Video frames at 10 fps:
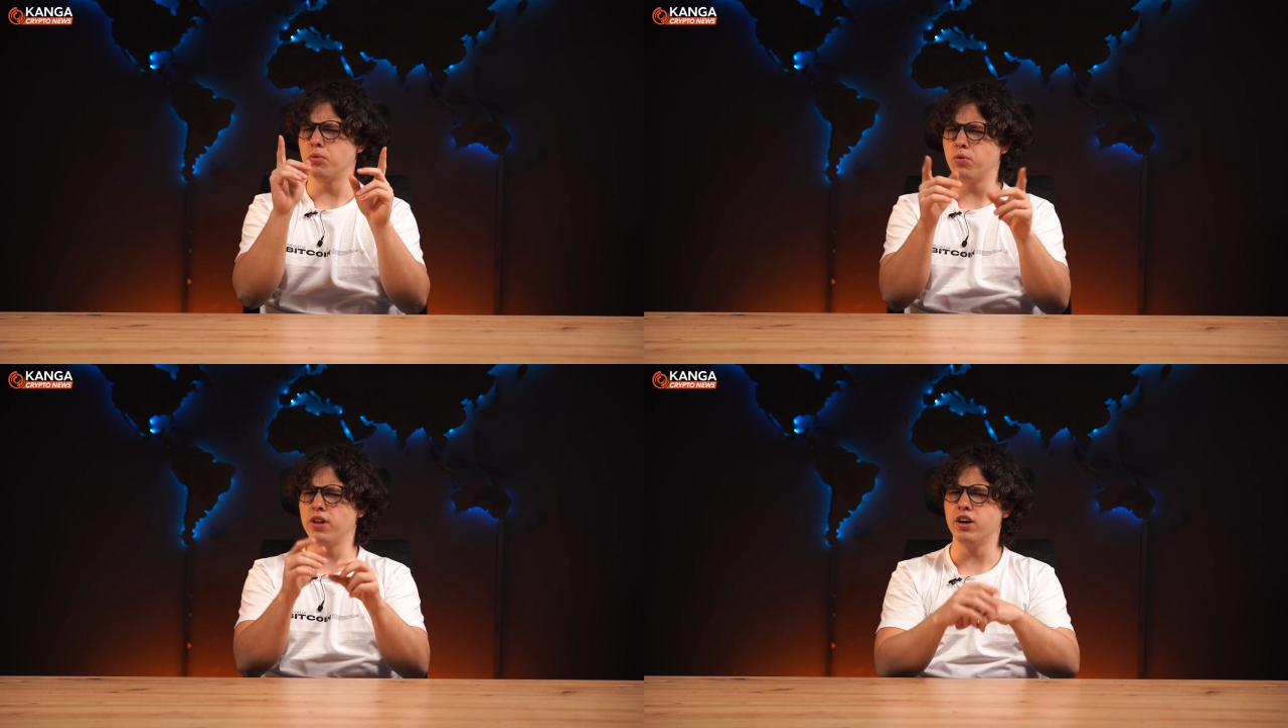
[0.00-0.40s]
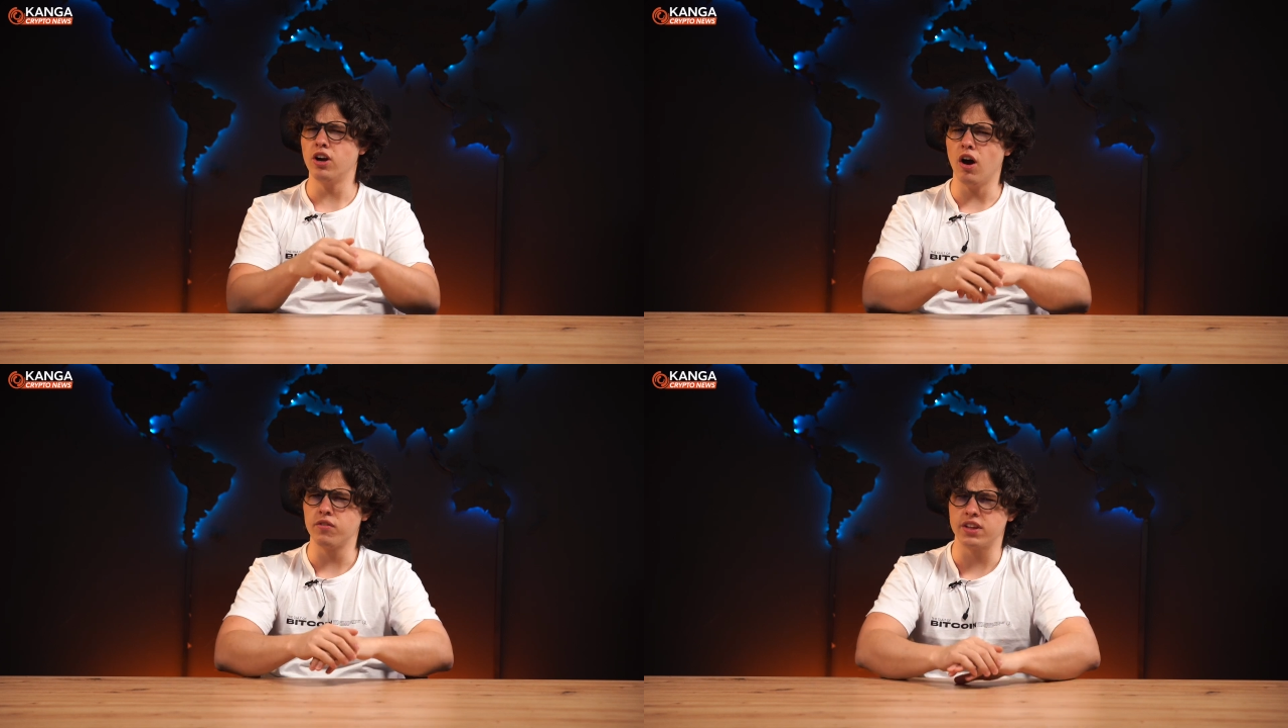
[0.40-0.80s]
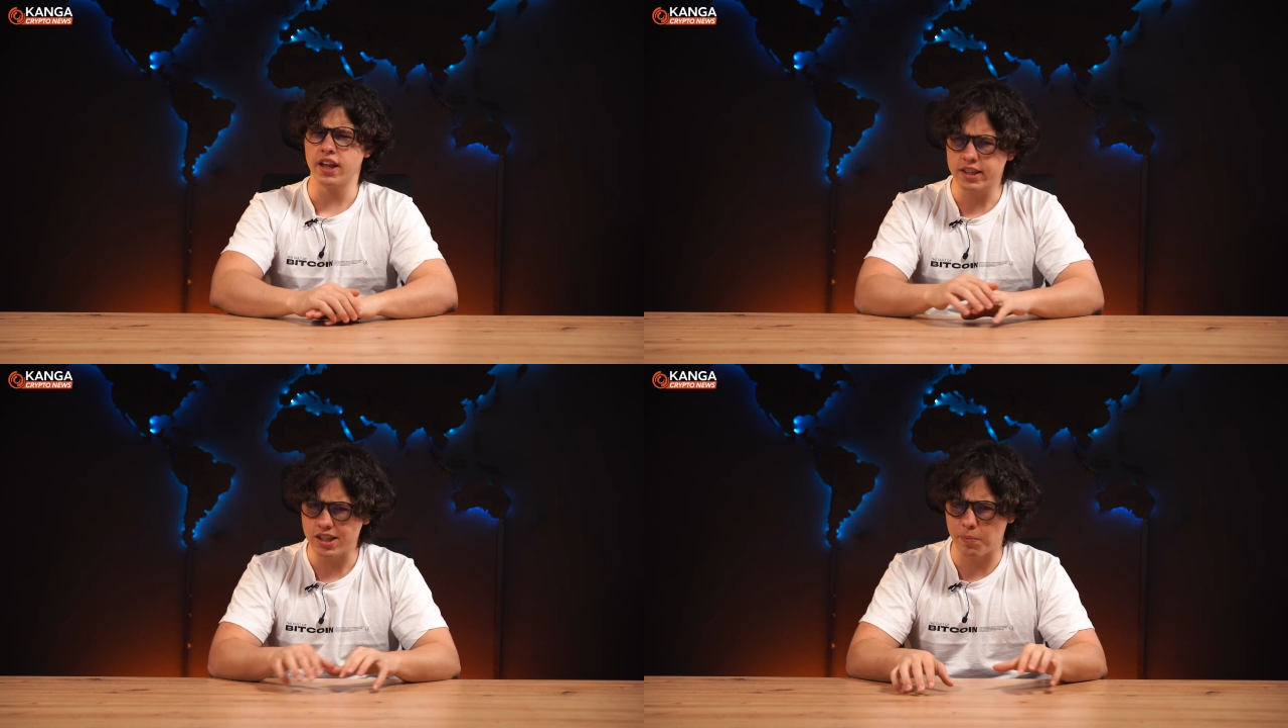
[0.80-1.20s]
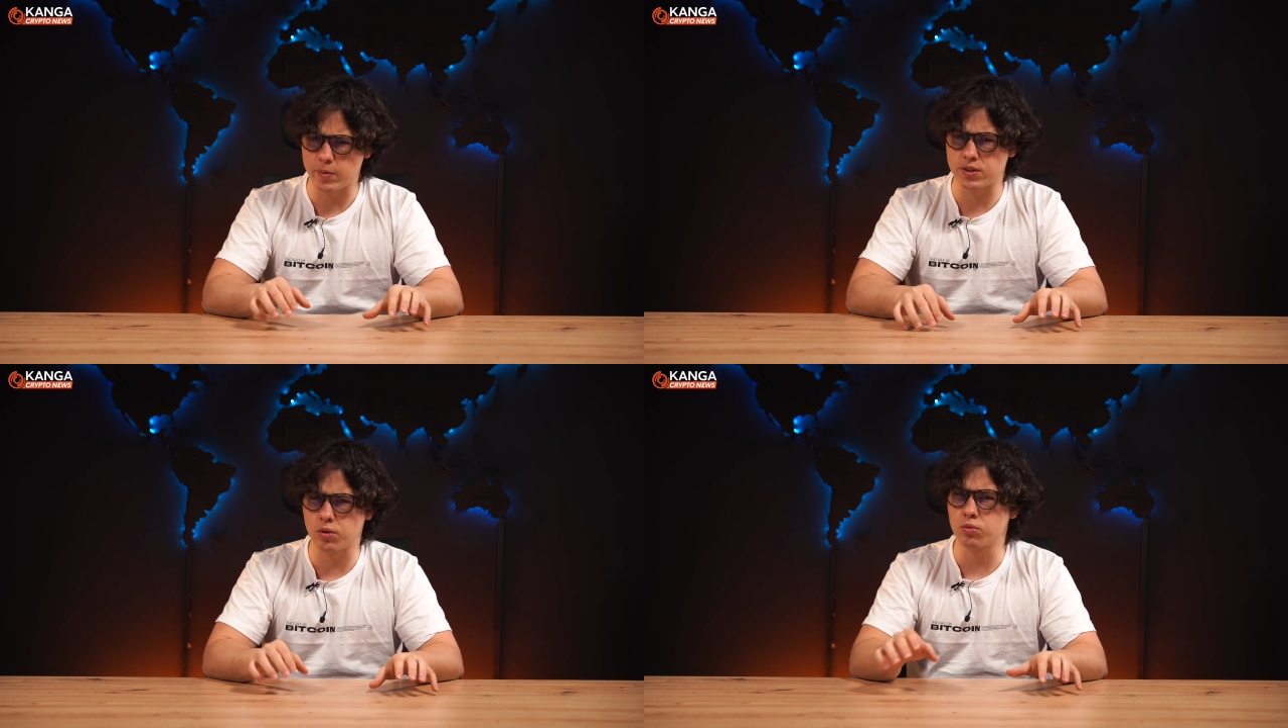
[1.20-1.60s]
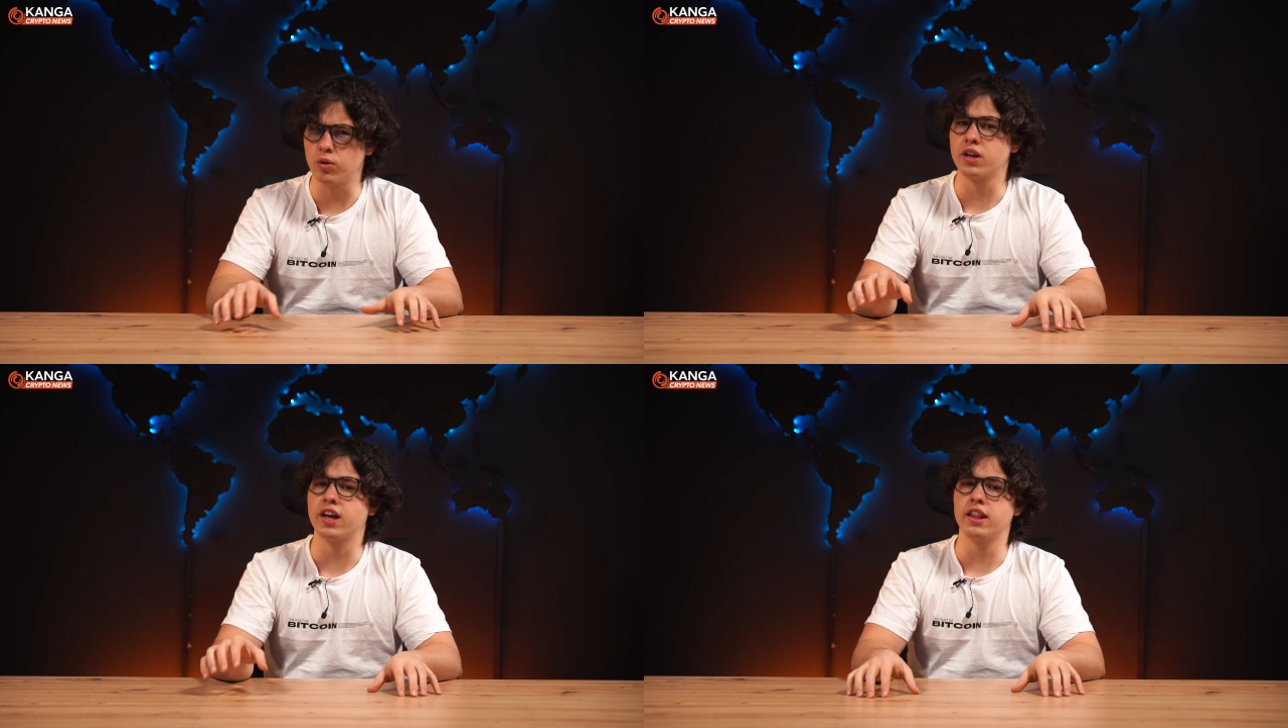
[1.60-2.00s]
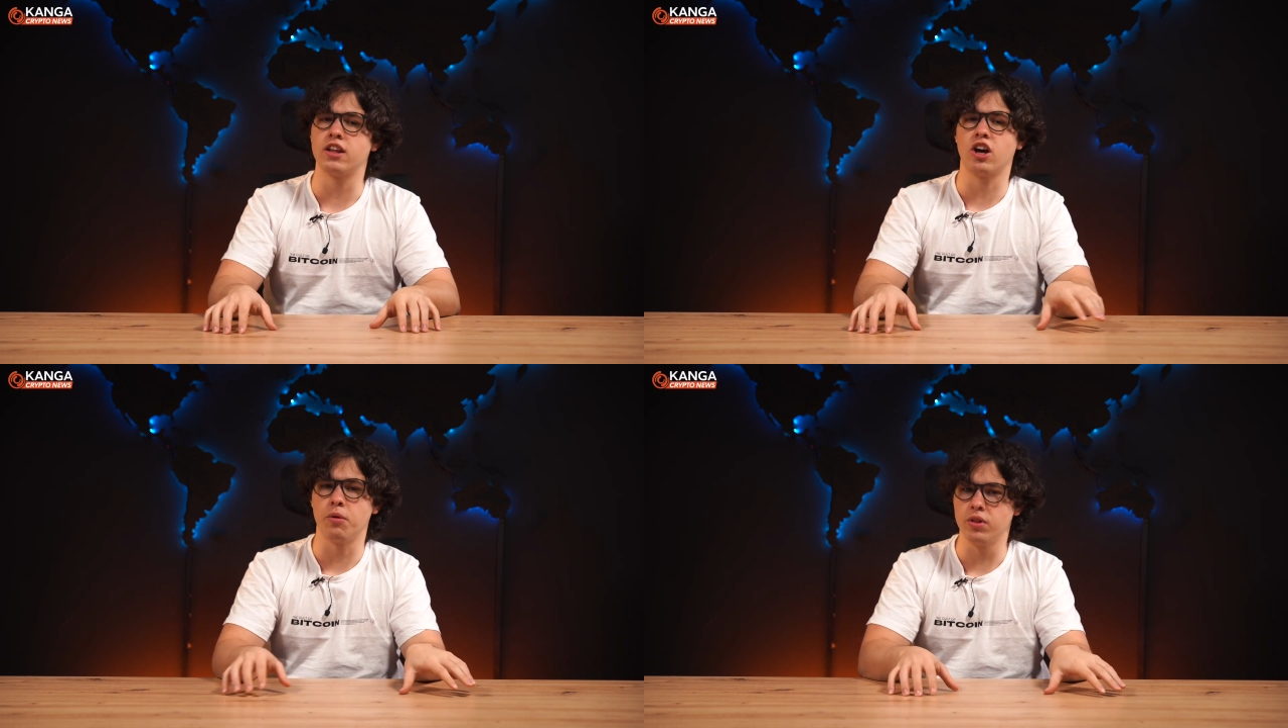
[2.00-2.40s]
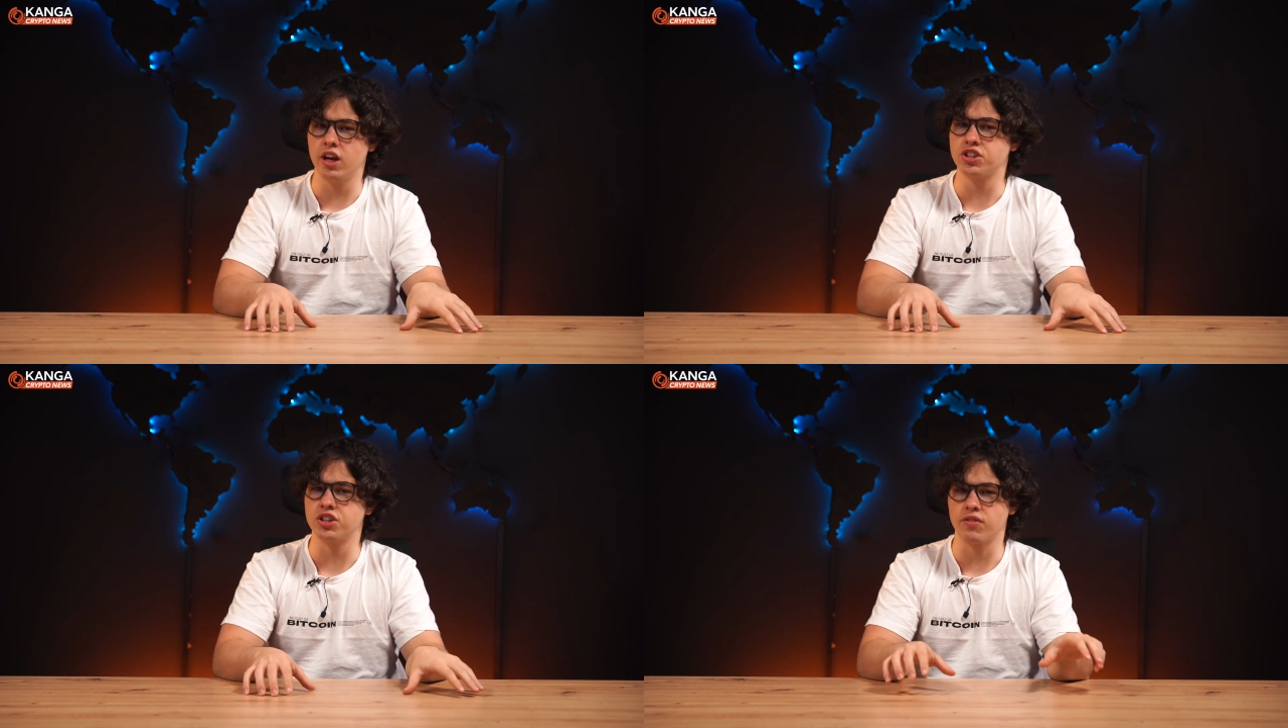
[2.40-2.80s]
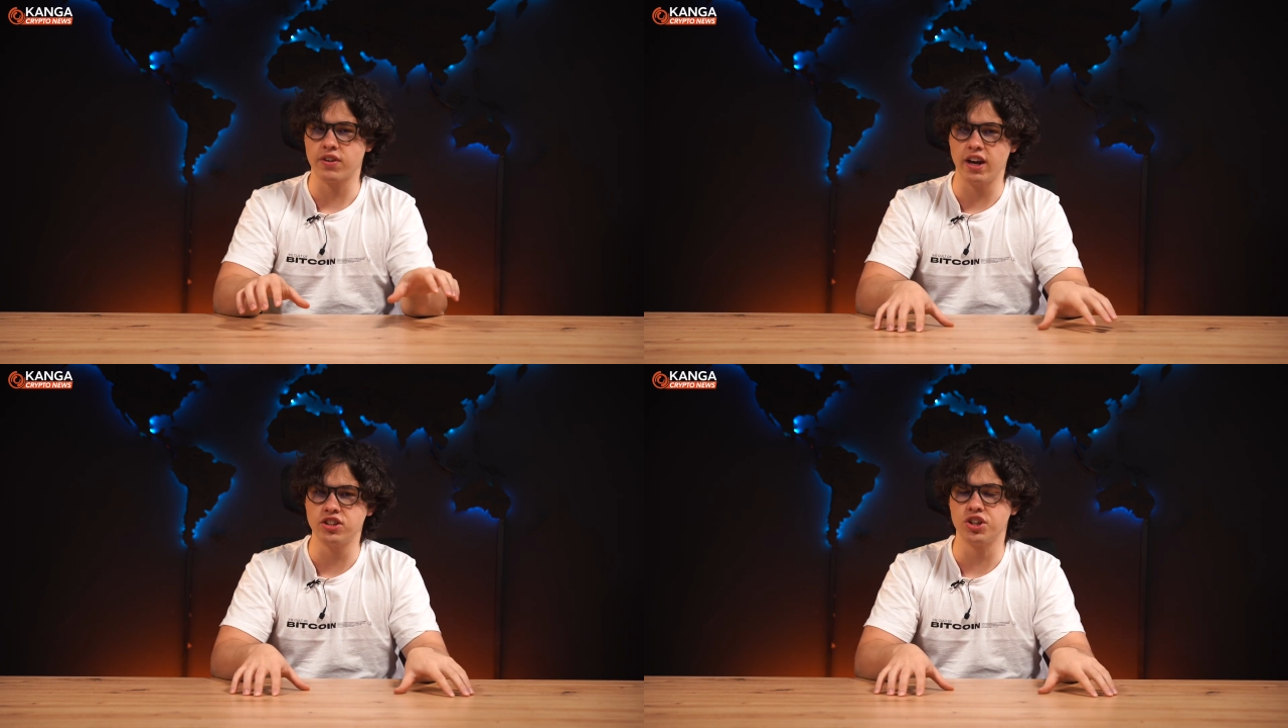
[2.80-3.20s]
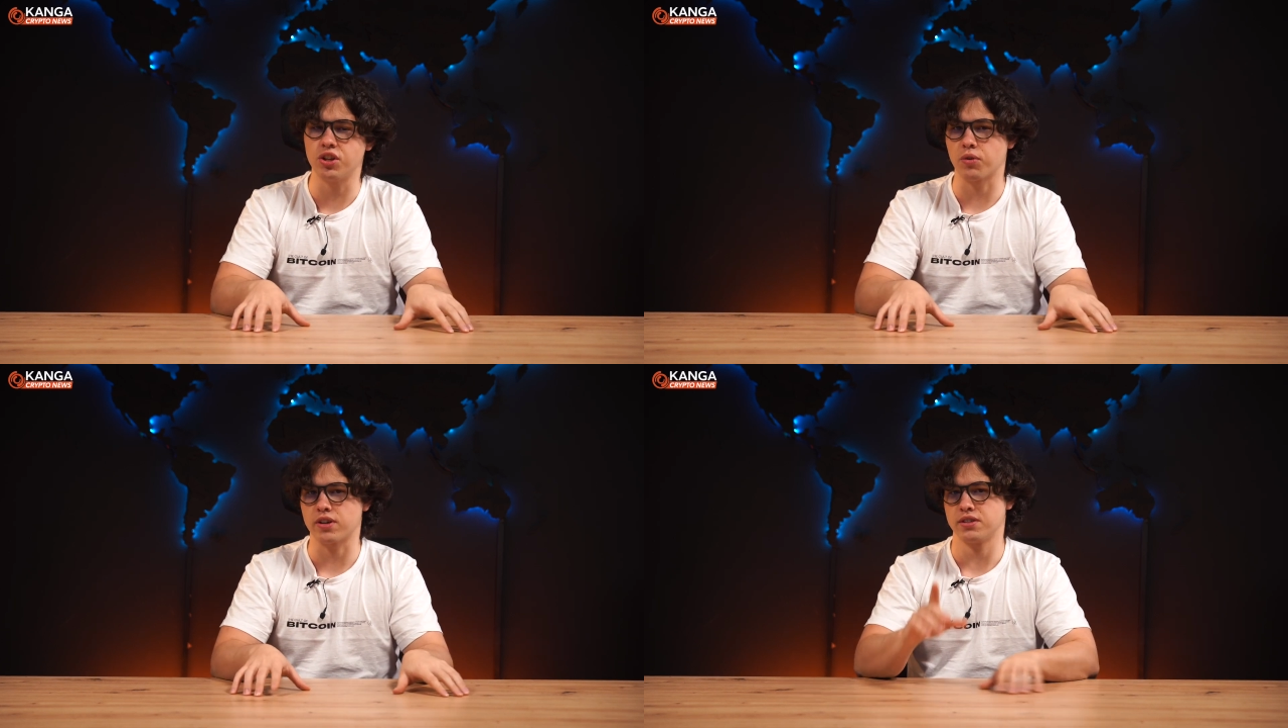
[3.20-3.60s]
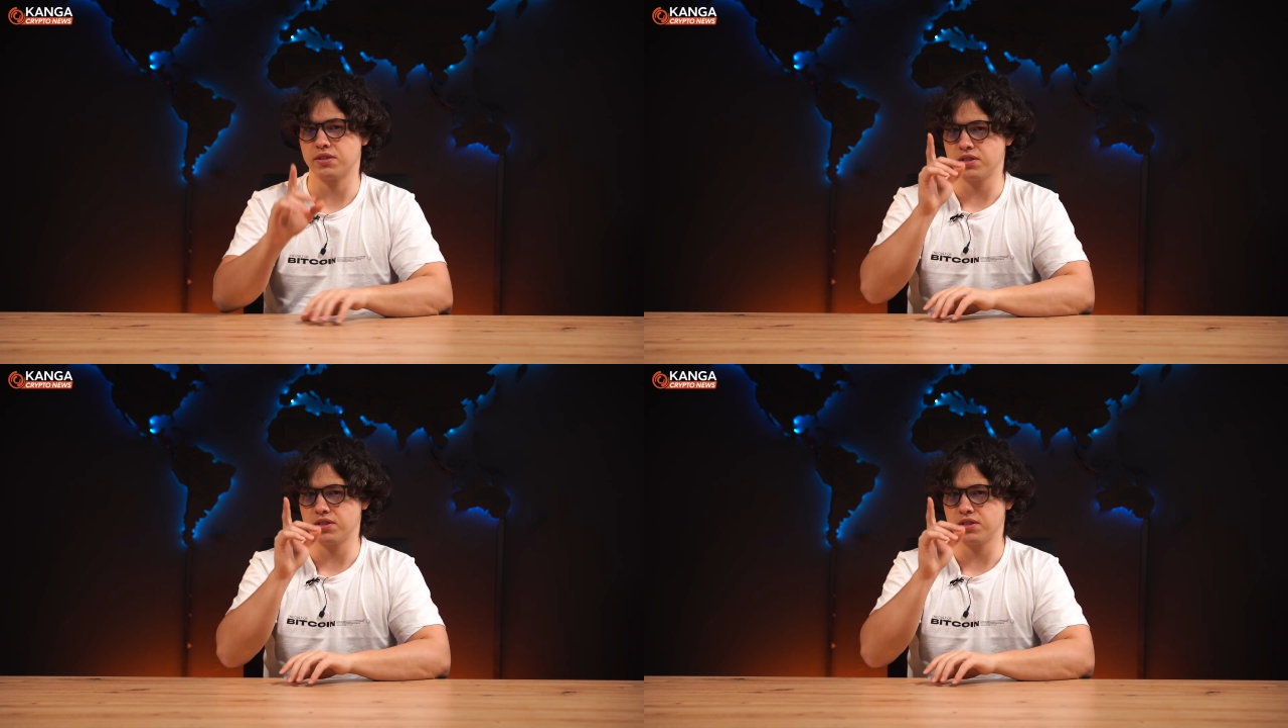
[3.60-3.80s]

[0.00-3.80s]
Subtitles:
winner of the next episode will get the accumulation of KNG tokens,